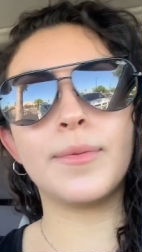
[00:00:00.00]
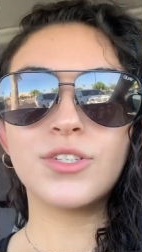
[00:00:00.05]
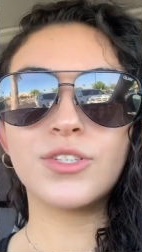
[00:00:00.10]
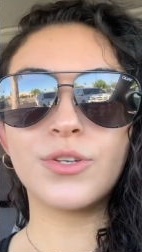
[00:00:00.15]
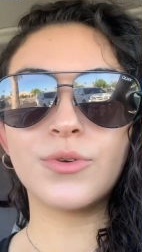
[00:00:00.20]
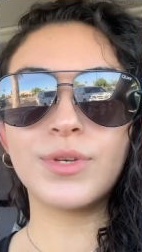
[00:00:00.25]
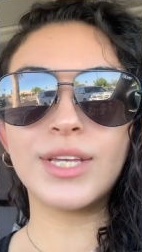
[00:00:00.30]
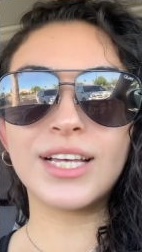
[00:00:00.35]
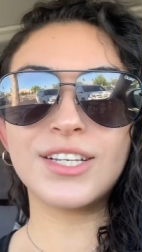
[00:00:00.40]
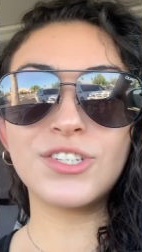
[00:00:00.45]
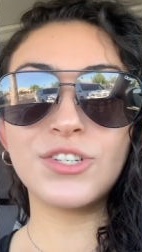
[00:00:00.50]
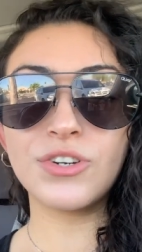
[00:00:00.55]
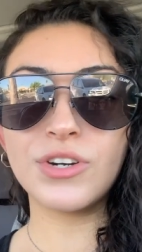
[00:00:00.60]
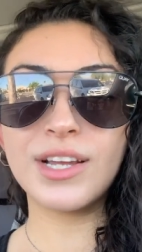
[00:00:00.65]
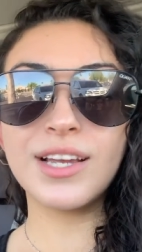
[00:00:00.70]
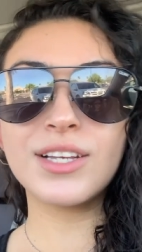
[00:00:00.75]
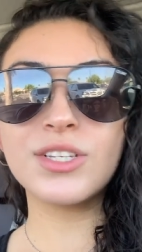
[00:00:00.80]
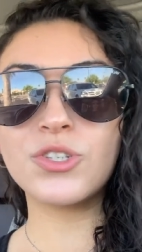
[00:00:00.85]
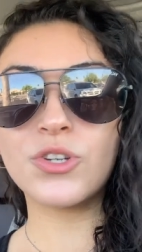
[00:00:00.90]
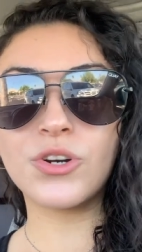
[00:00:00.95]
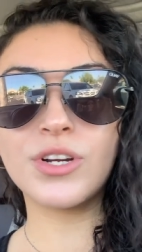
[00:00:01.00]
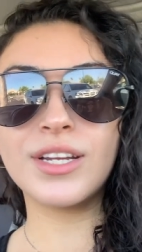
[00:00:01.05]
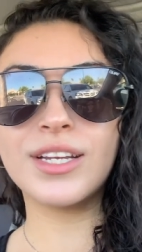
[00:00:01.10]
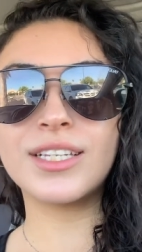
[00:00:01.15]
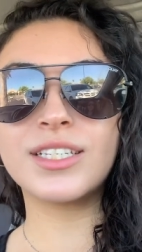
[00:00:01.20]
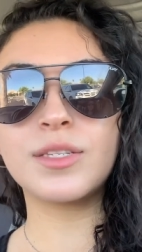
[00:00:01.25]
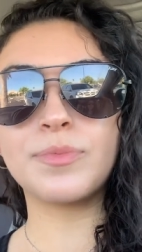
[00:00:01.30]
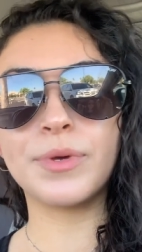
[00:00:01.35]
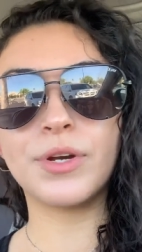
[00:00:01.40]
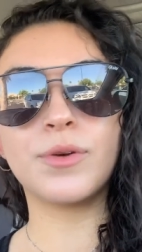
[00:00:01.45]
So yesterday I started
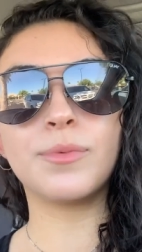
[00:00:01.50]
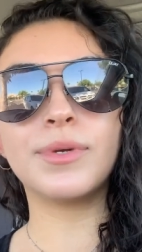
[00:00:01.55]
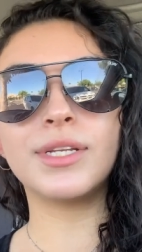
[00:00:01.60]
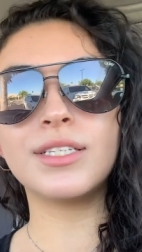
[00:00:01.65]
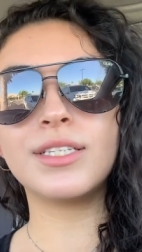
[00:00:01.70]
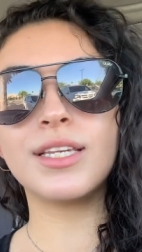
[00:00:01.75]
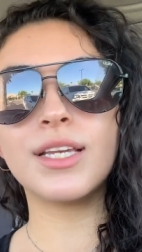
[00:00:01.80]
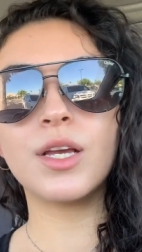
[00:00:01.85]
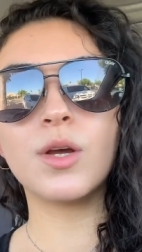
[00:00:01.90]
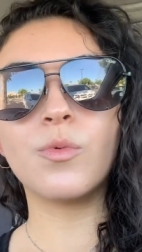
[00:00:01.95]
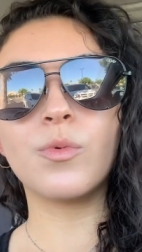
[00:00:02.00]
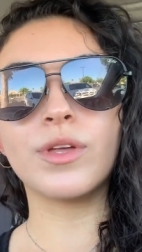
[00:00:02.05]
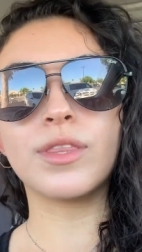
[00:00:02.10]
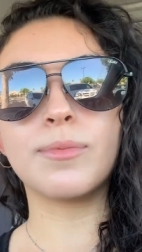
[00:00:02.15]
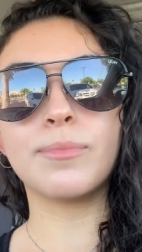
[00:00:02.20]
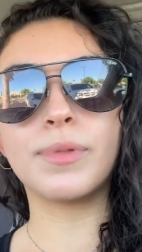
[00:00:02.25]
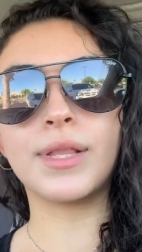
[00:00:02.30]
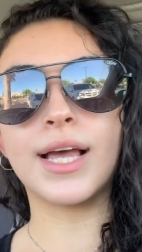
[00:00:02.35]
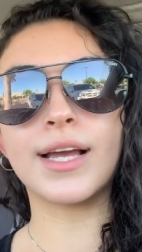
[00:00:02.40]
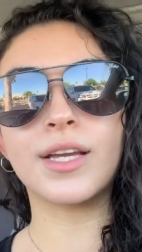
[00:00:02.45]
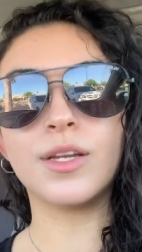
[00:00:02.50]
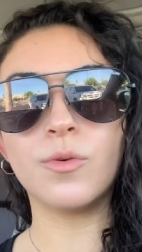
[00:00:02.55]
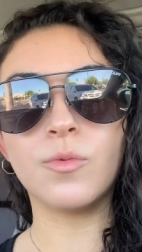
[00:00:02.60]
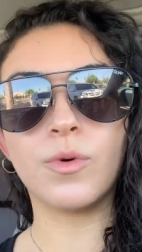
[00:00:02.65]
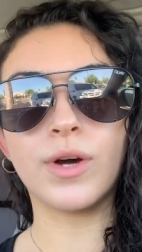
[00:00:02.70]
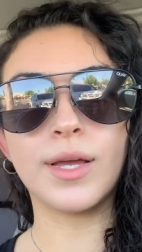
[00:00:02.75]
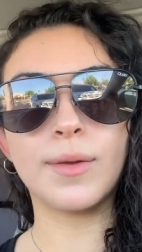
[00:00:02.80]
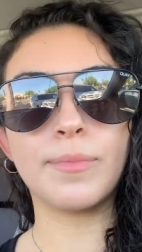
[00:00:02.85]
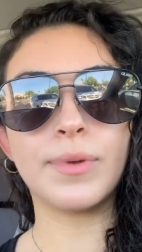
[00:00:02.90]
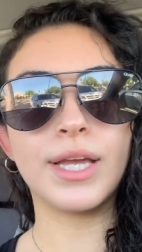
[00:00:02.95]
experimenting with black and
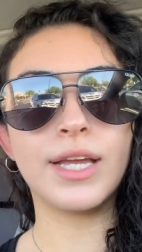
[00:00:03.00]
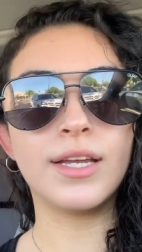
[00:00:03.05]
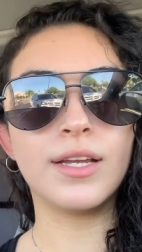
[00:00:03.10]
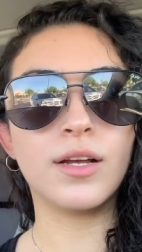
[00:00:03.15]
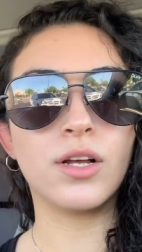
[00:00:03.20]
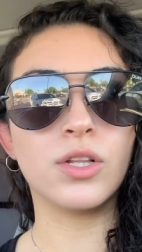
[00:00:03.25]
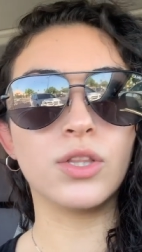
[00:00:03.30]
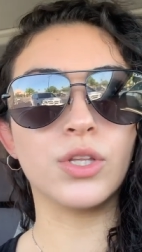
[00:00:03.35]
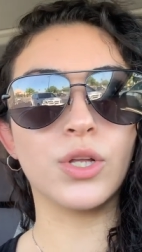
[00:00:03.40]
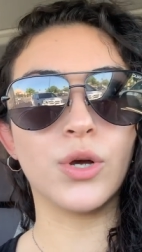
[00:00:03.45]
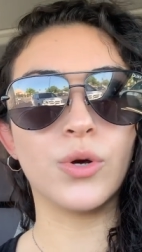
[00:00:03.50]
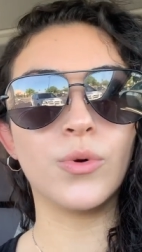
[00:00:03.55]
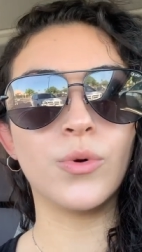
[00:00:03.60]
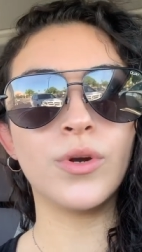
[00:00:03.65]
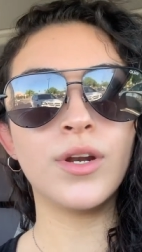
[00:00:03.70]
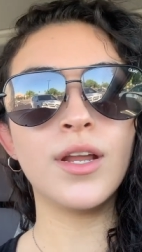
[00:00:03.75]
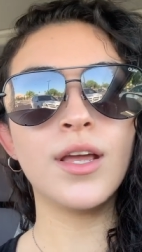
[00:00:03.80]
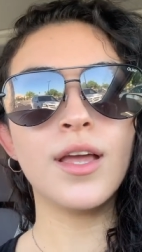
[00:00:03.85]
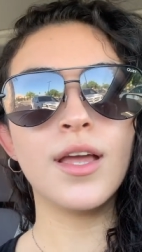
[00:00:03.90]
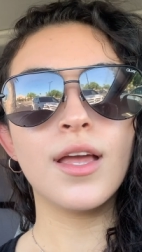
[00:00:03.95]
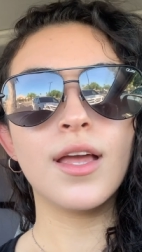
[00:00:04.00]
white paint alone,